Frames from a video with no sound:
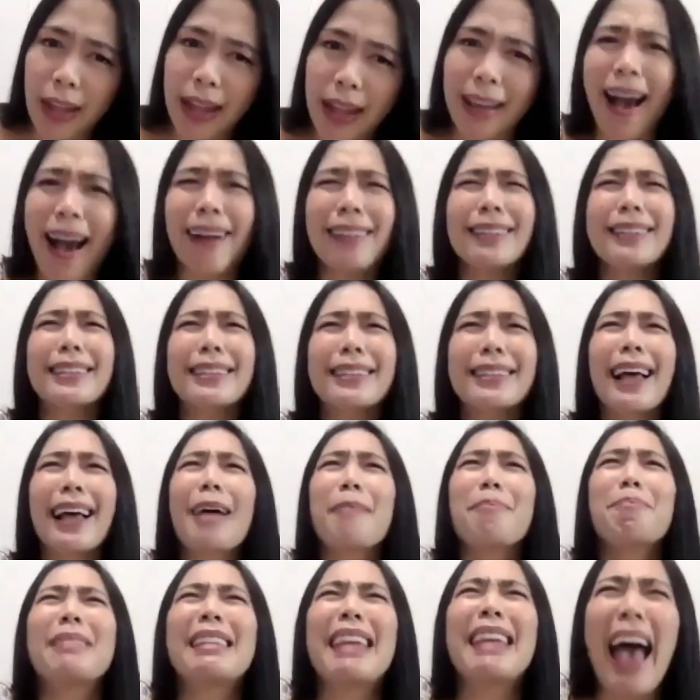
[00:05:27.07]
Ang sarap
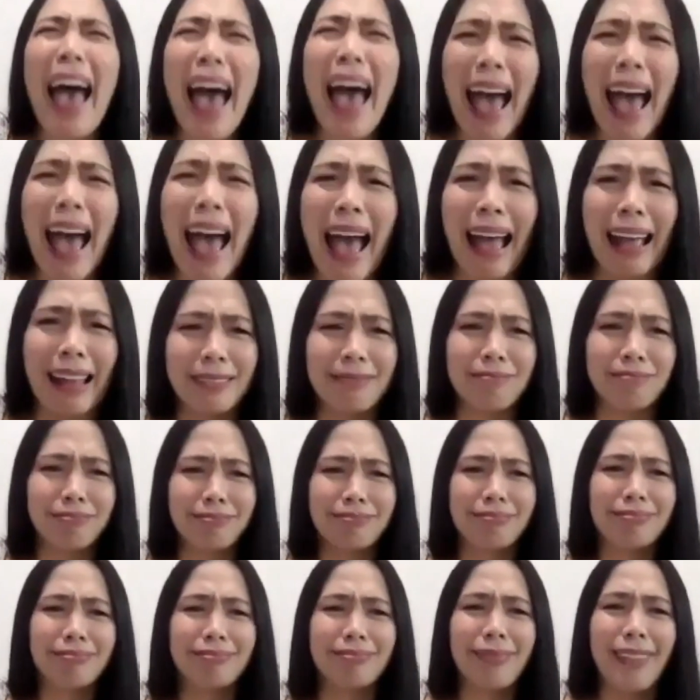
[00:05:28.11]
niyan!
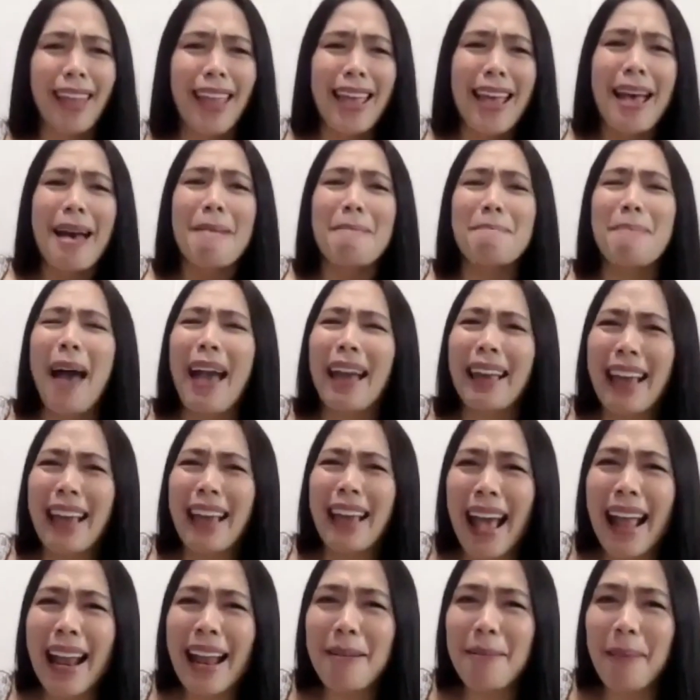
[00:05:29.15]
Baka
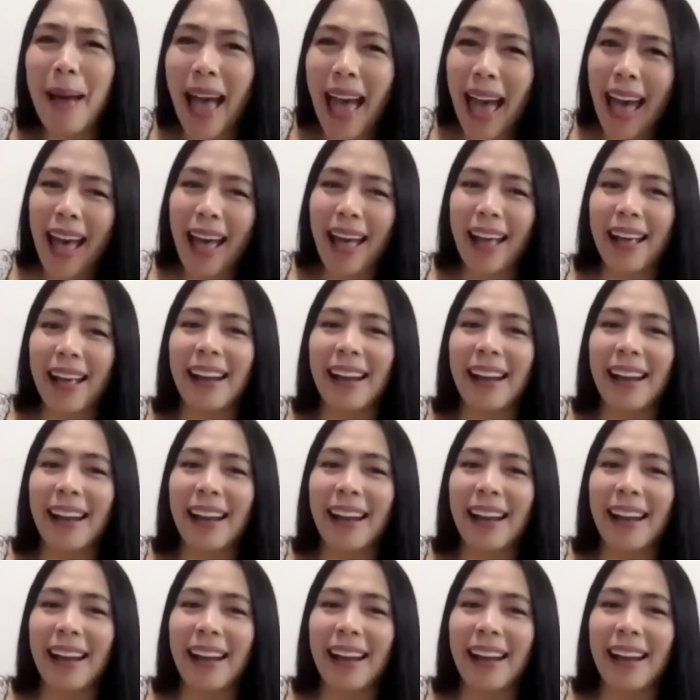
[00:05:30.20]
naman!